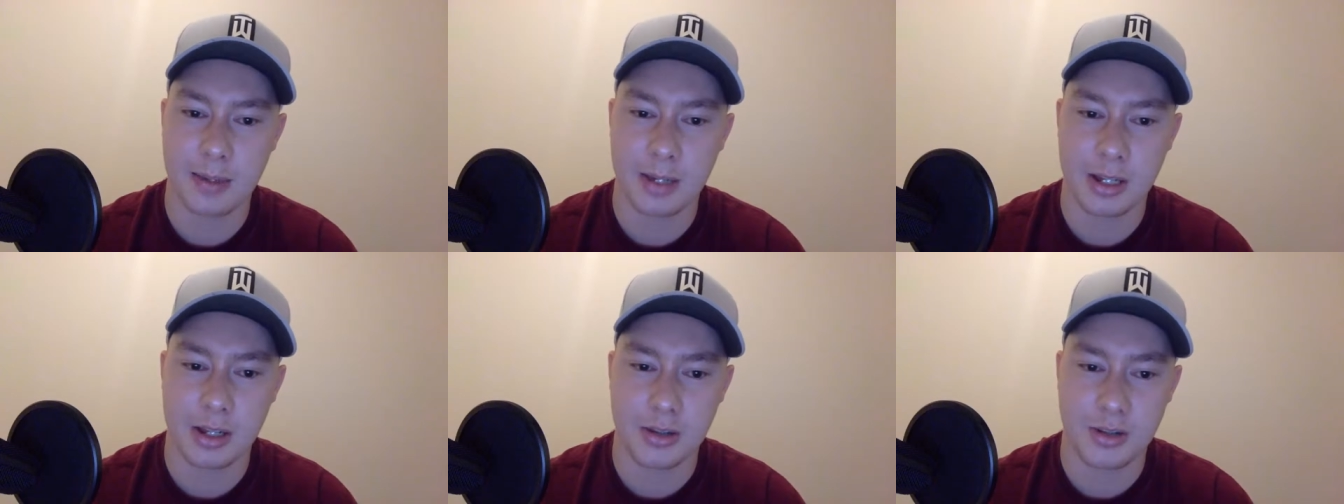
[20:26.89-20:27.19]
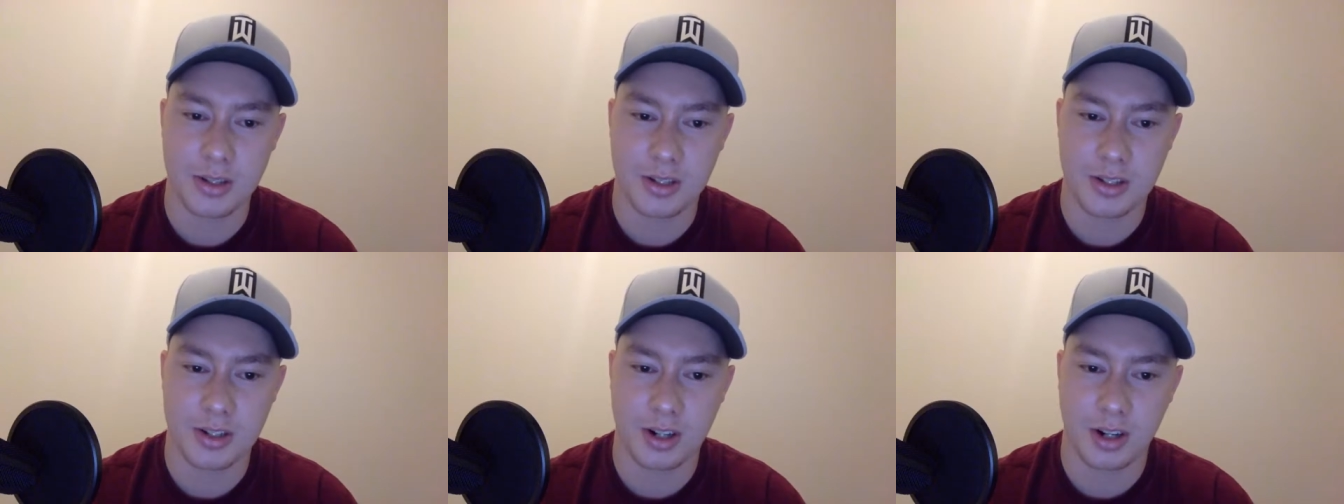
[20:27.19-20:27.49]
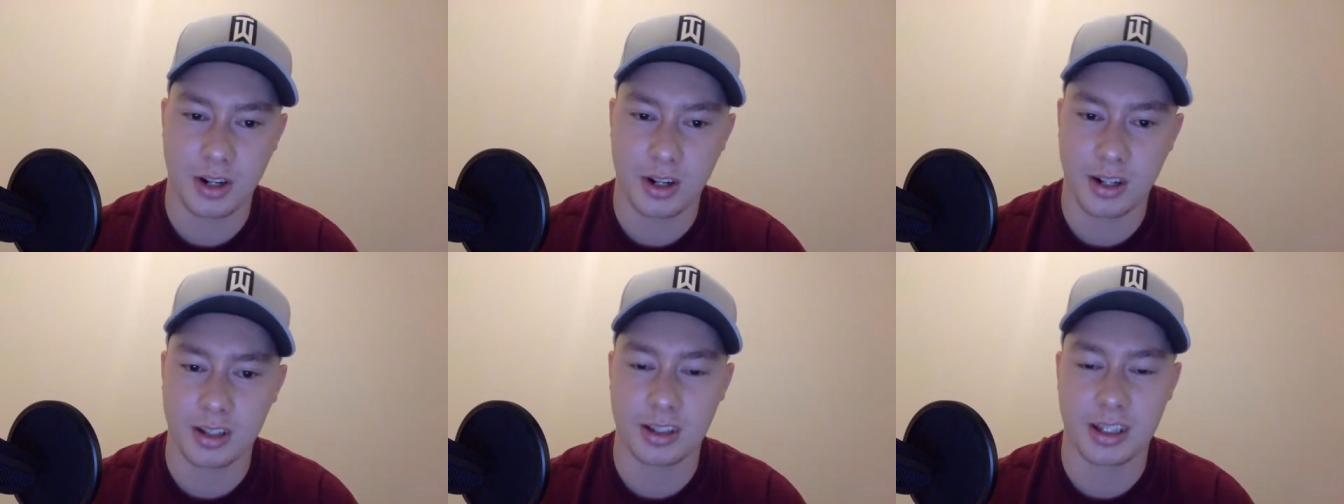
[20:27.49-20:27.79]
but you
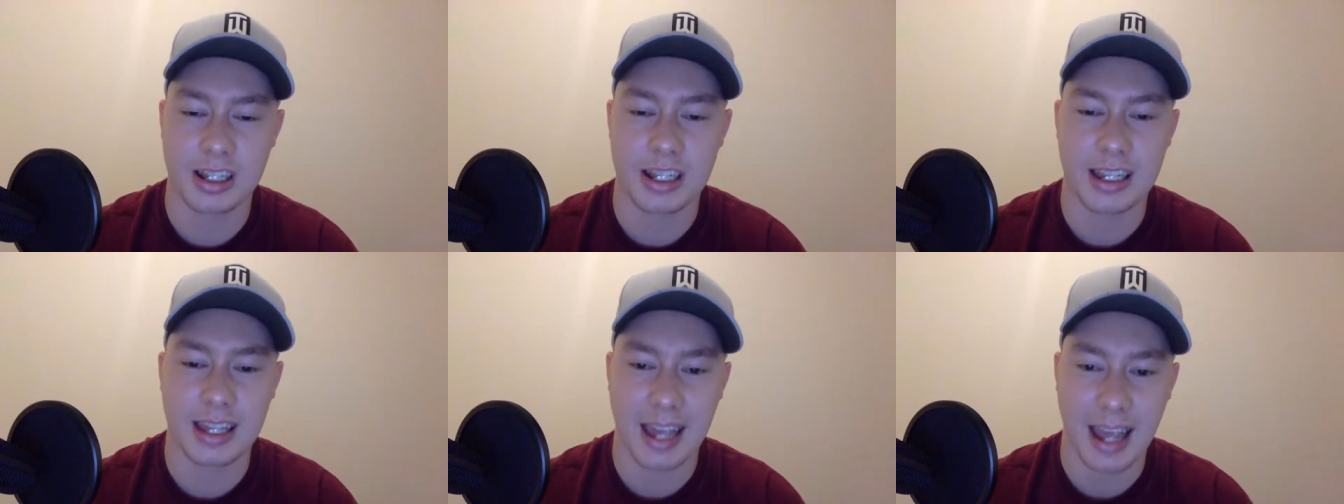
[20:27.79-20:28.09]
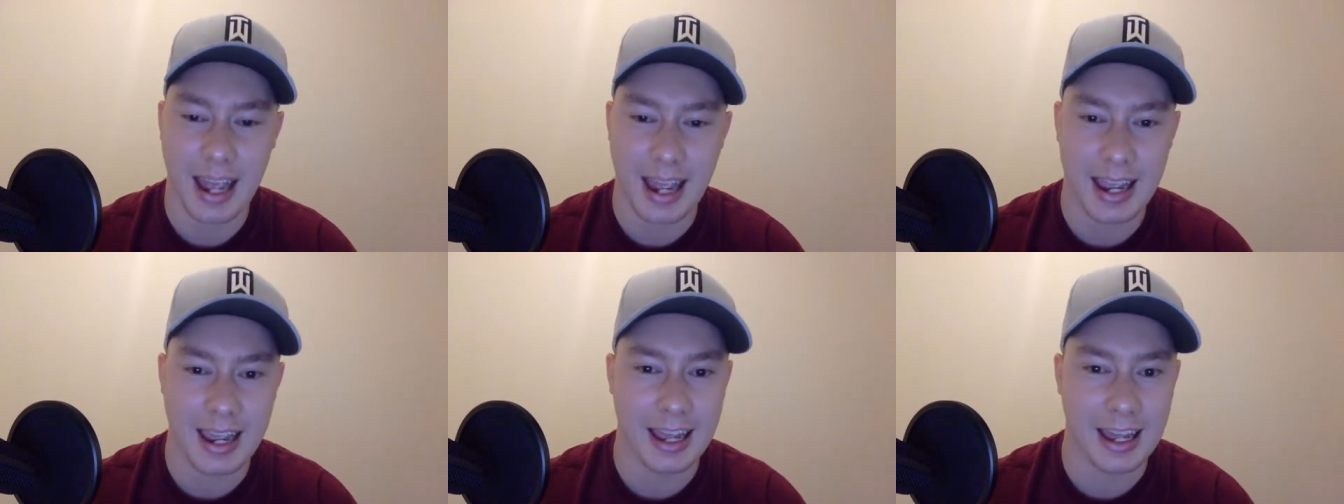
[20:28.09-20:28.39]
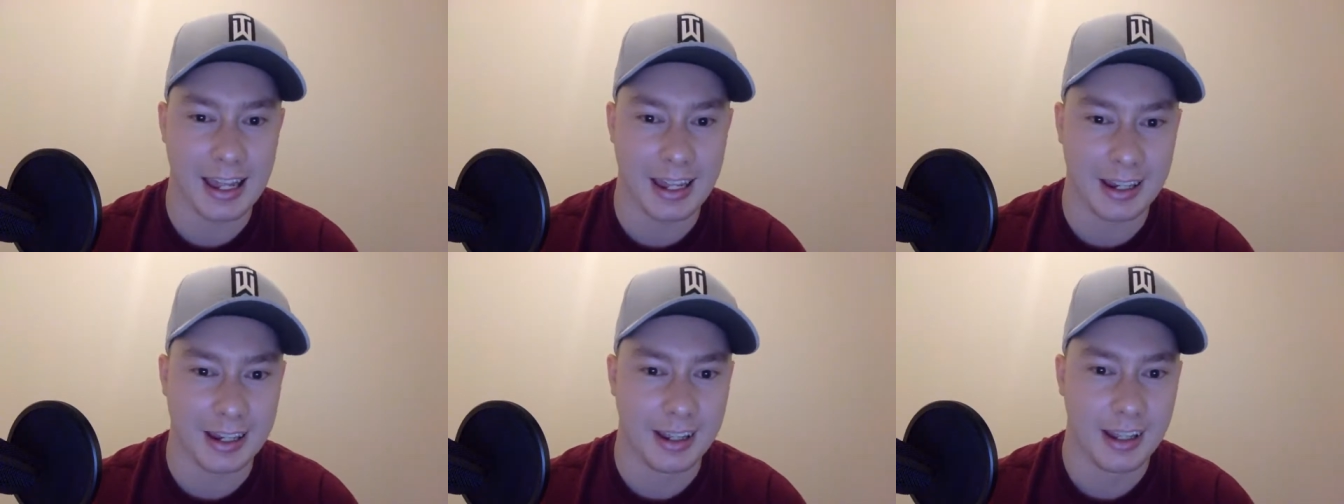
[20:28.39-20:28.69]
certainly
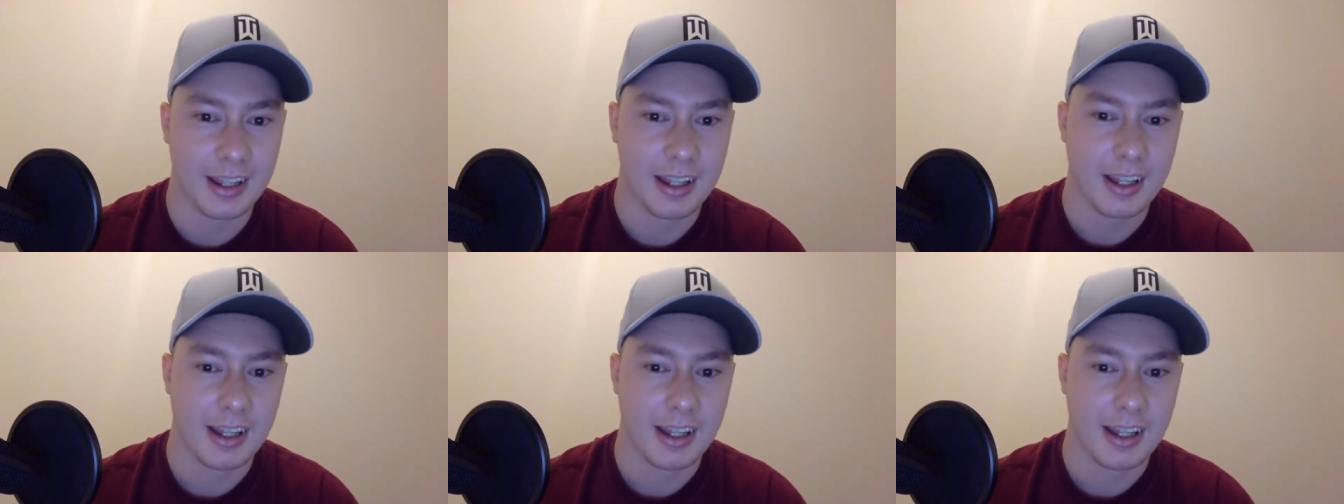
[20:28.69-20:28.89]
can,